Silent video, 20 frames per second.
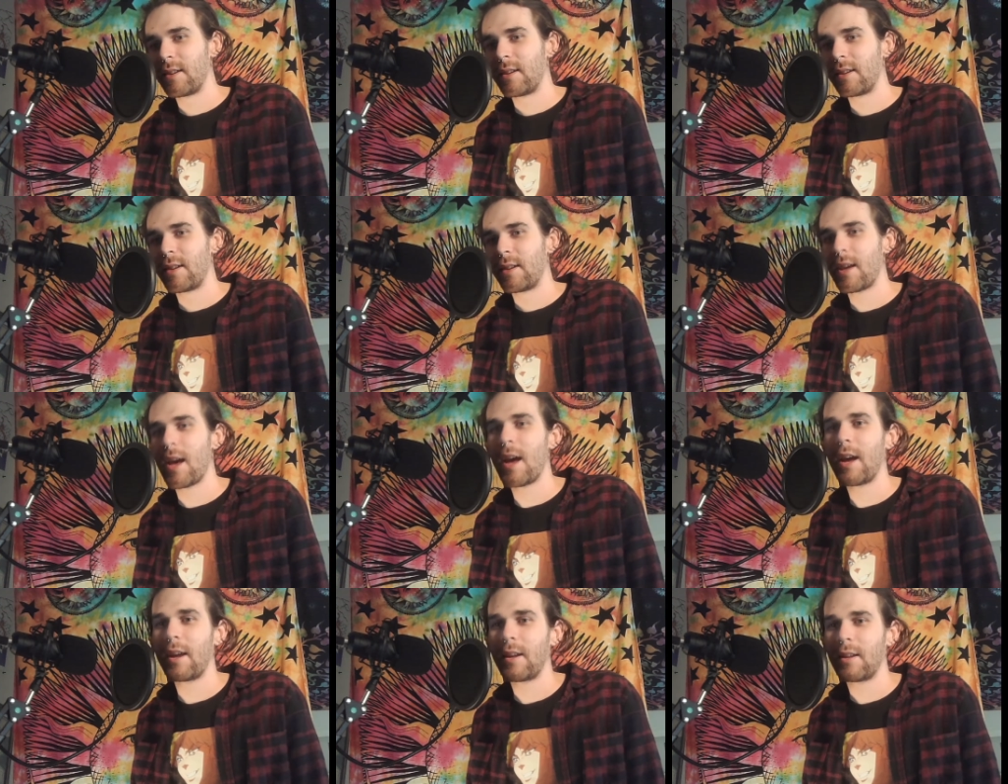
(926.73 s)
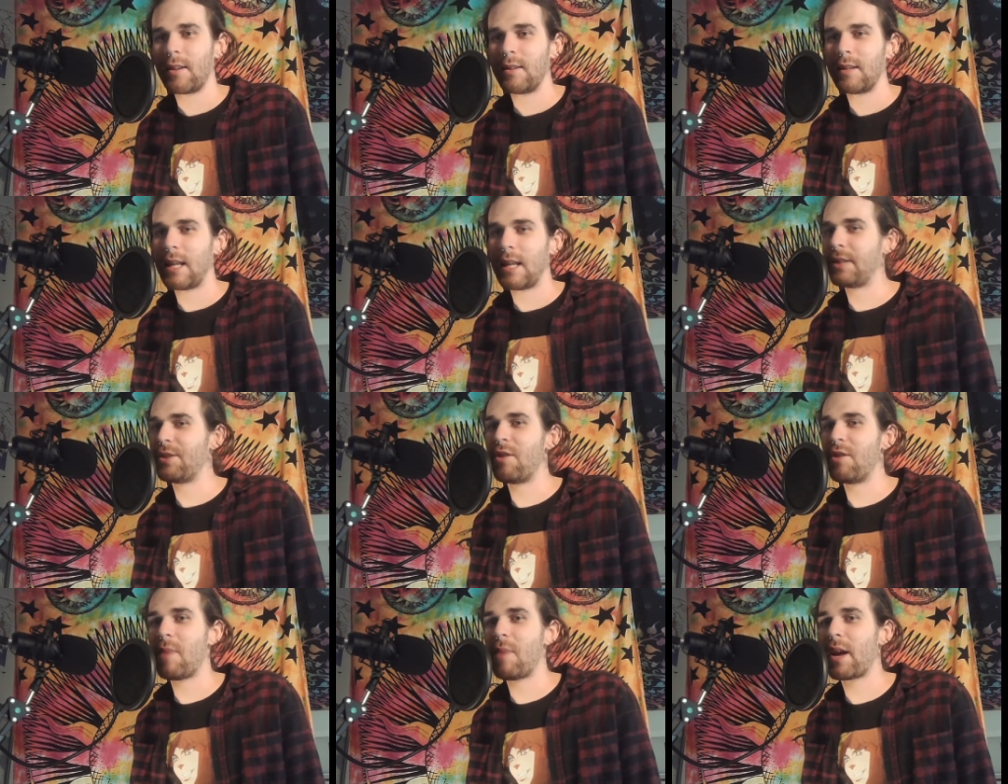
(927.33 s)
Okay? Like,
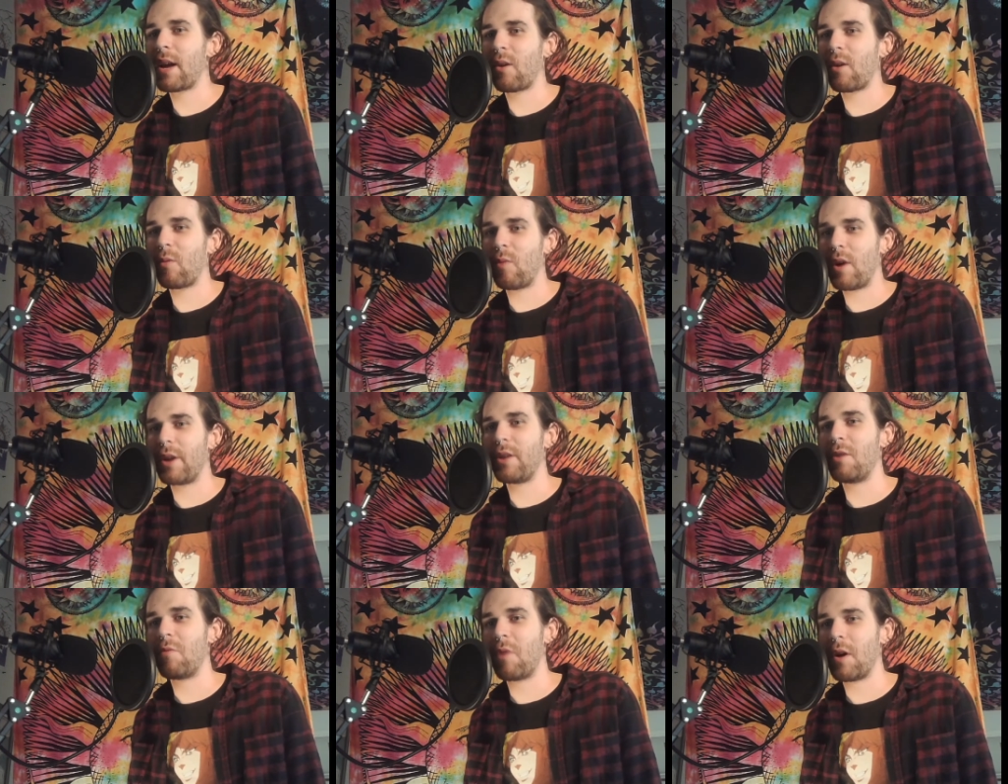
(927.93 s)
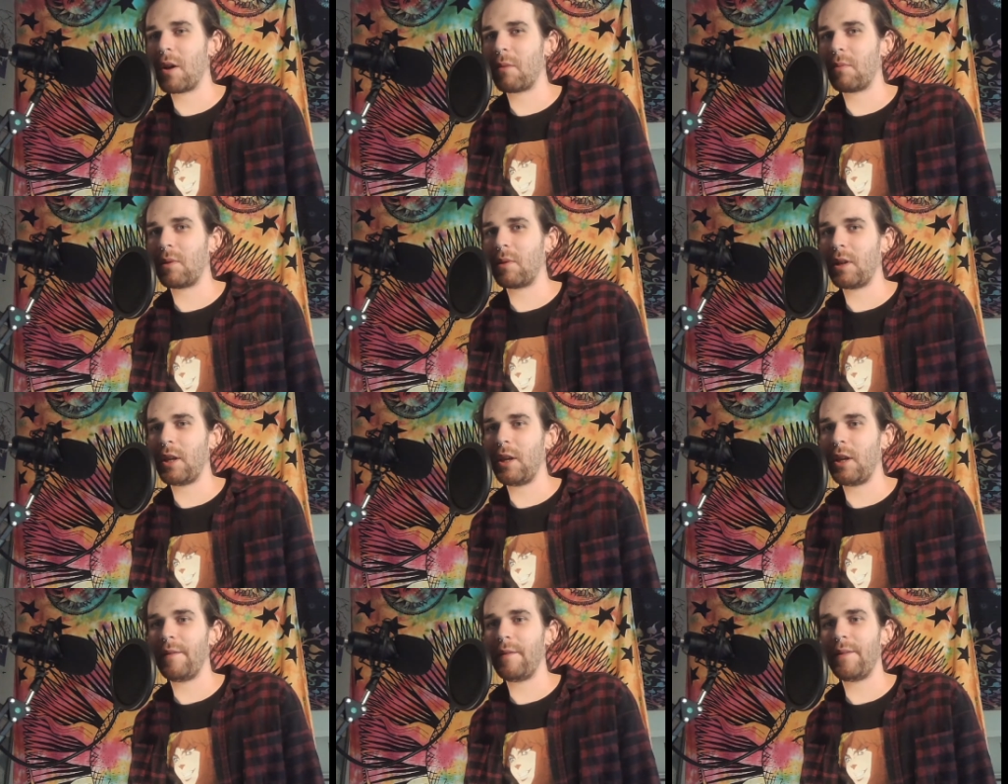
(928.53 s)
no matter what you want to
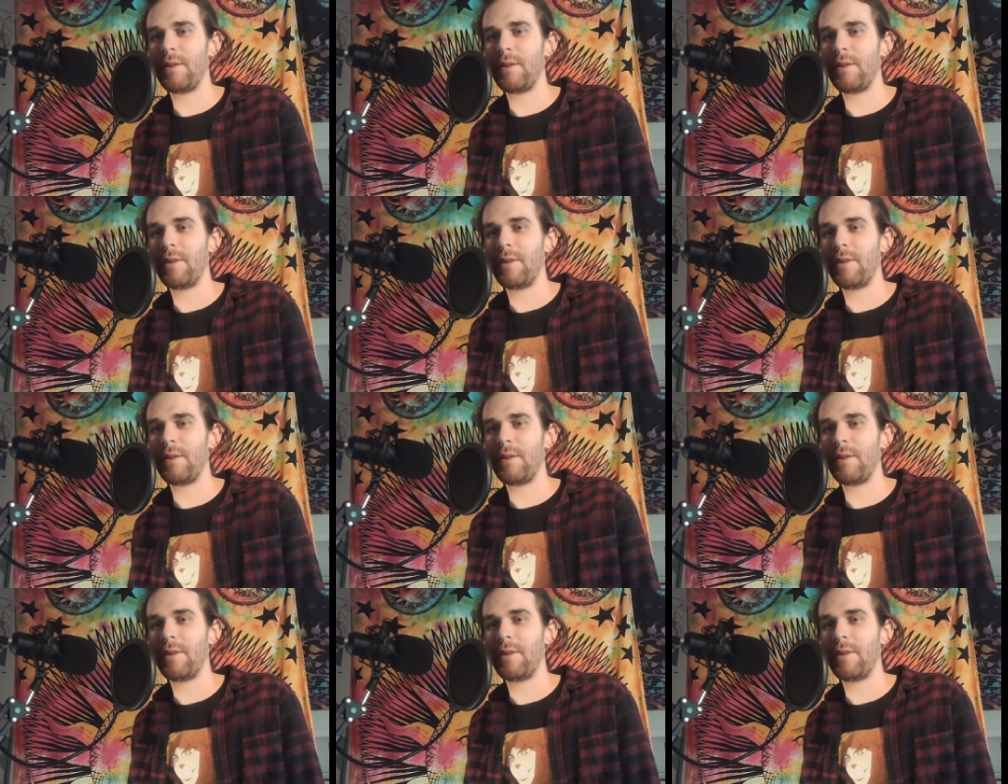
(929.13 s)
believe,